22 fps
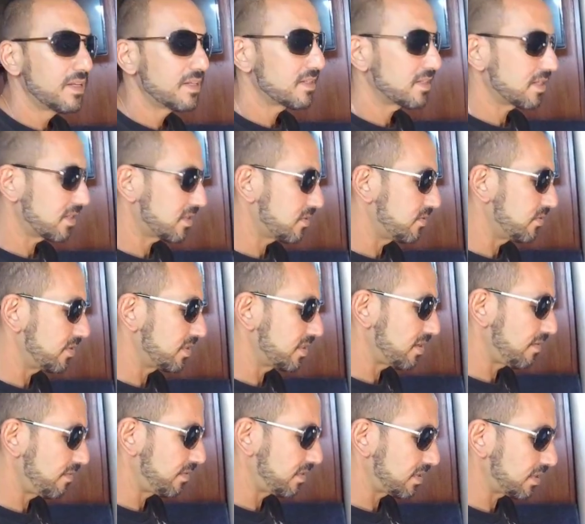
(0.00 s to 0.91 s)

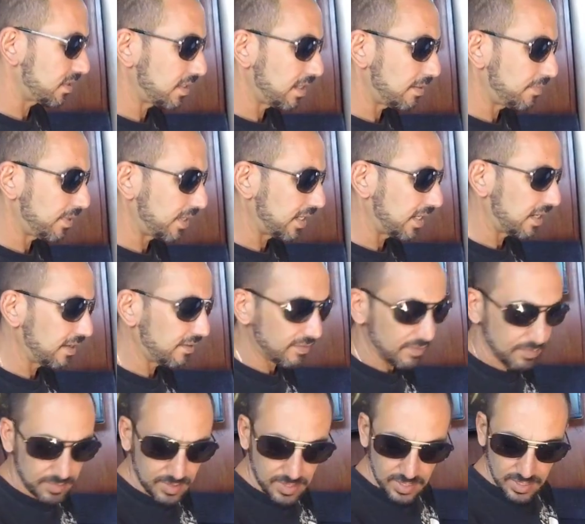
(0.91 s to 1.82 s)
6:37 is the time I
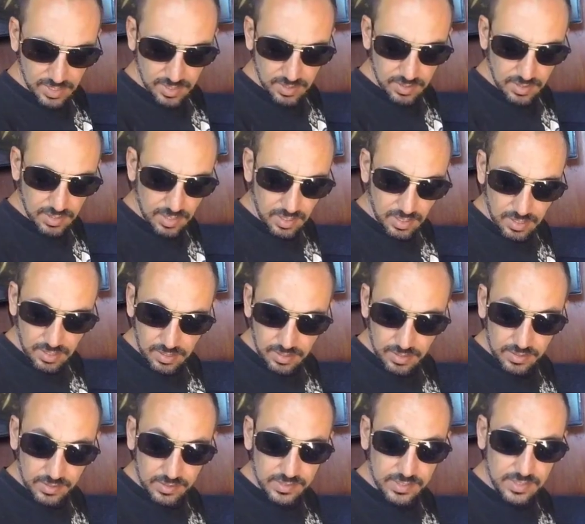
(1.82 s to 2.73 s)
gave them.
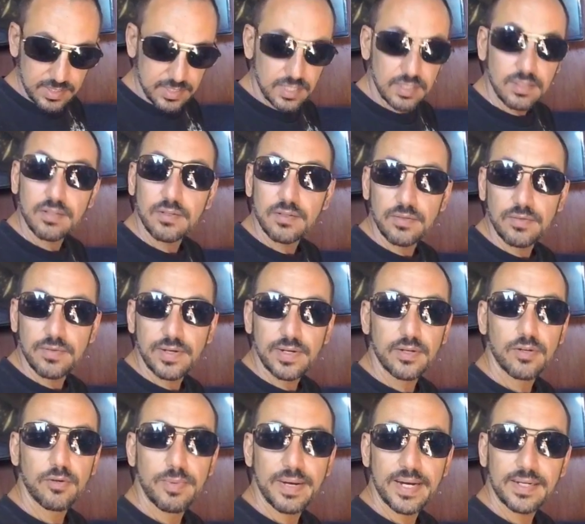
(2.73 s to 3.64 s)
That's it. Are you
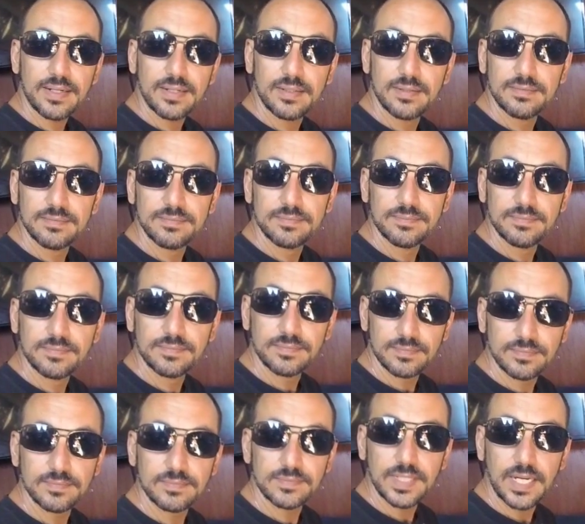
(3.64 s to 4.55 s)
ready to go back?
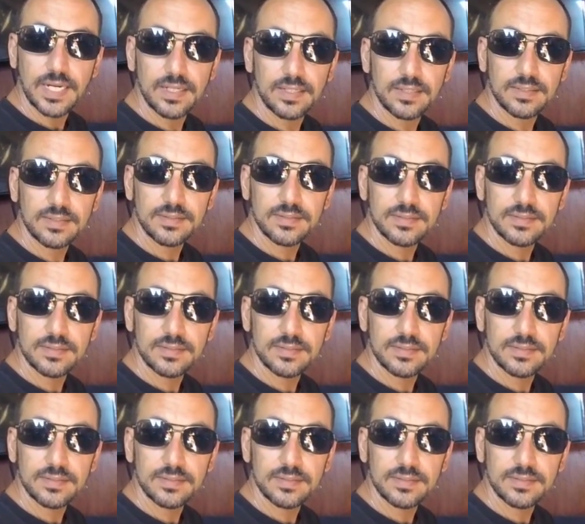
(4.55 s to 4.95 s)
Yeah?